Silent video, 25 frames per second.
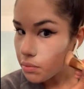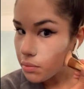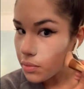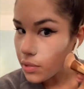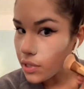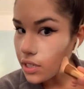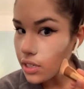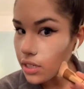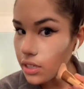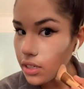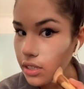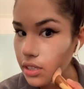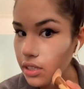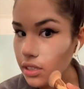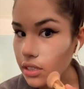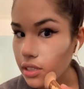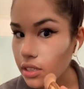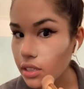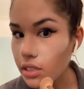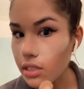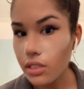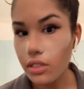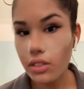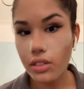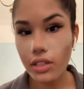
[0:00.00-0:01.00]
but
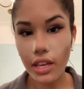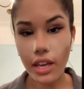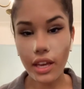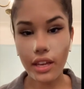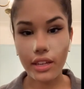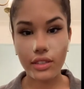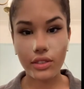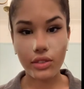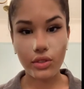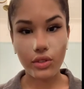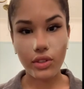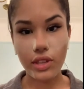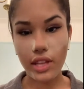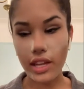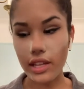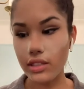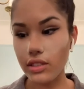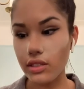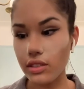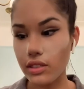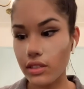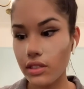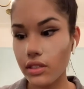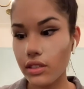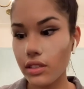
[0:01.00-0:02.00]
okay so
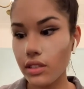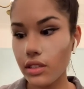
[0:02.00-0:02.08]
that's